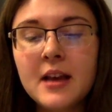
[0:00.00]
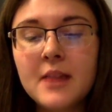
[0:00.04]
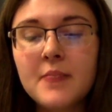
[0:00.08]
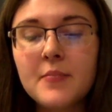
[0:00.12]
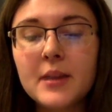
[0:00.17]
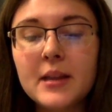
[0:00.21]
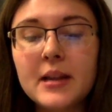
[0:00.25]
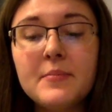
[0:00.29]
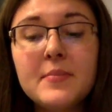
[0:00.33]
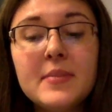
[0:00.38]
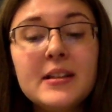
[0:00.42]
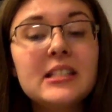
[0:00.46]

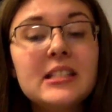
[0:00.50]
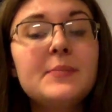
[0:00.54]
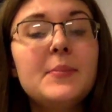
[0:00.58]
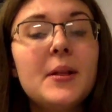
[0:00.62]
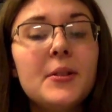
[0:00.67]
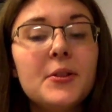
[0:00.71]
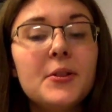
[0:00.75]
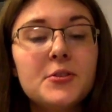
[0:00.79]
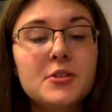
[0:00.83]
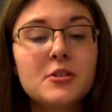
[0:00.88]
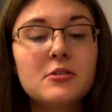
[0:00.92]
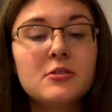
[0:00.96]
but in Miss
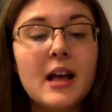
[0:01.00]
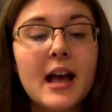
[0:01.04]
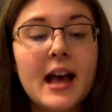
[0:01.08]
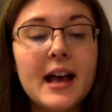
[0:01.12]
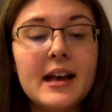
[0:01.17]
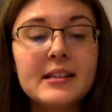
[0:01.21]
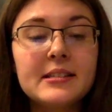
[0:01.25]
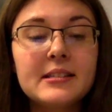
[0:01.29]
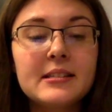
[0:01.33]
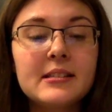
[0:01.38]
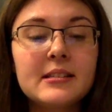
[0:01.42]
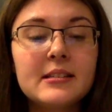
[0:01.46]
Miller's
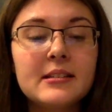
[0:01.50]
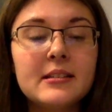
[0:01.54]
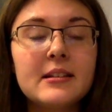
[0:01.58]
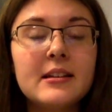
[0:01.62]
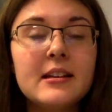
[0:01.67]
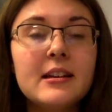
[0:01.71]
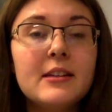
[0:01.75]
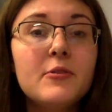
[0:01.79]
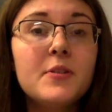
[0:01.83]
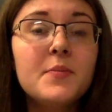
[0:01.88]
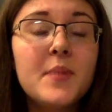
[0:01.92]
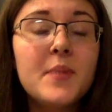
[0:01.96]
class,
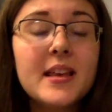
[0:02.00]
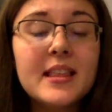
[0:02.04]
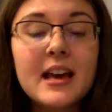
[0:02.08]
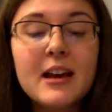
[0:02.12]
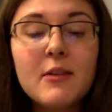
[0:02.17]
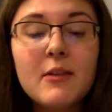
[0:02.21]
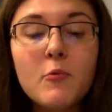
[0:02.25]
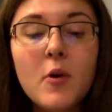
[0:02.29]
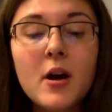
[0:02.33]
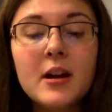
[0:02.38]
it would be that